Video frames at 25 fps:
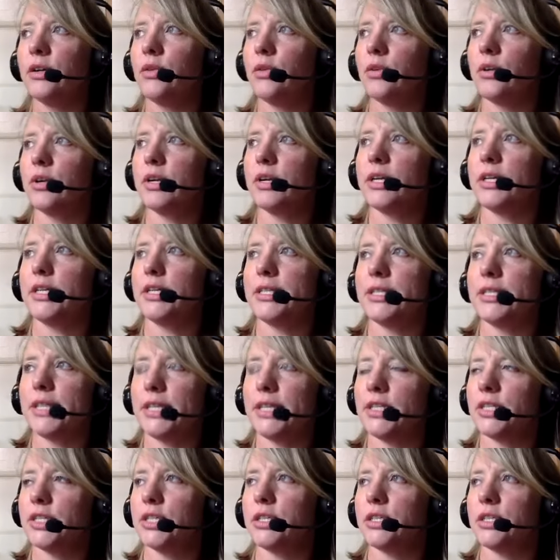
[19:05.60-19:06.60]

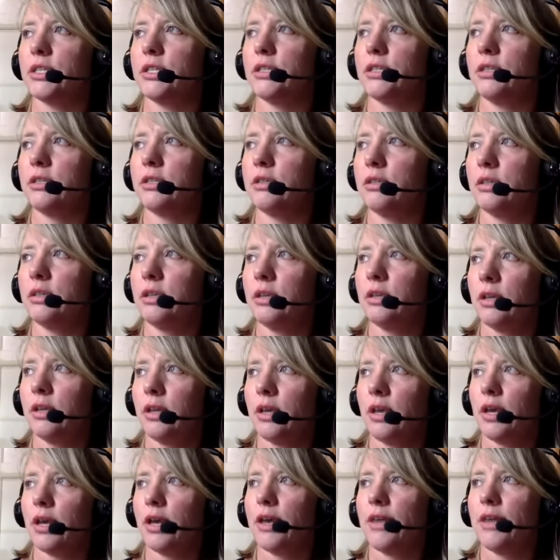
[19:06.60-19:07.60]
organization,
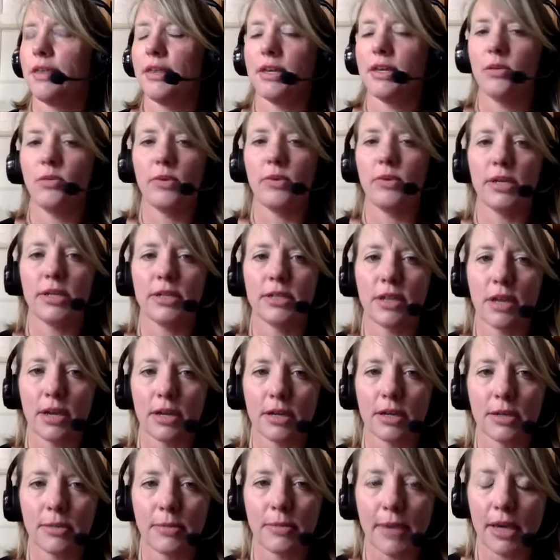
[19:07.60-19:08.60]
I think we had
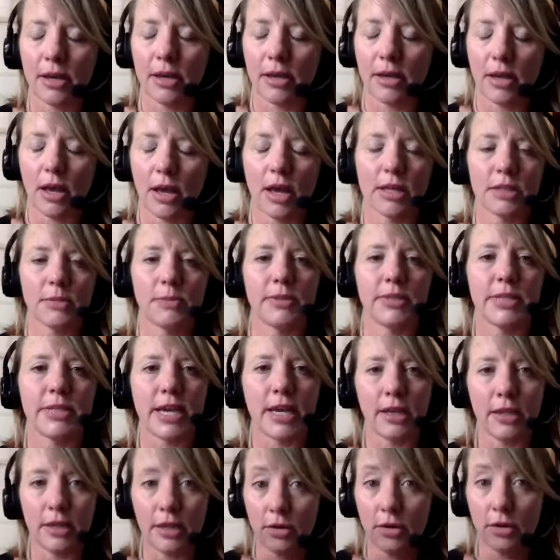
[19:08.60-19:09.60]
talked about a
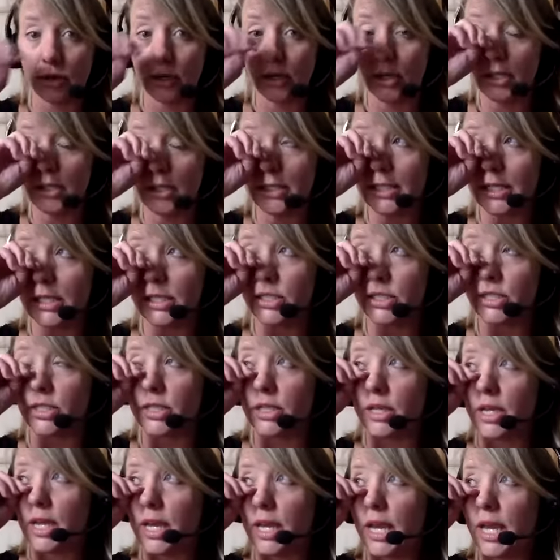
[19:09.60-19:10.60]
hospitality
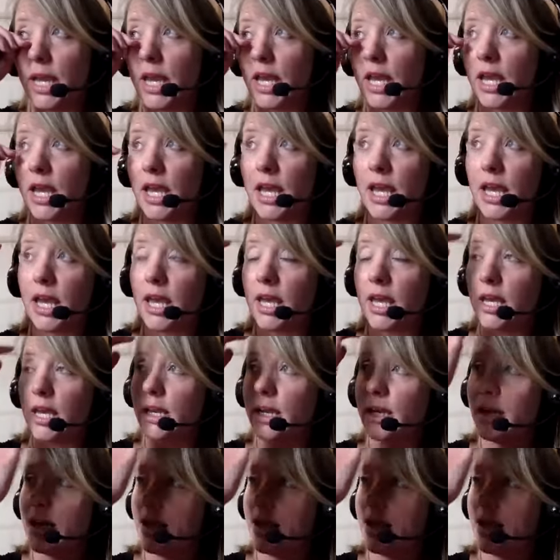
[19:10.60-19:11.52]
organization, and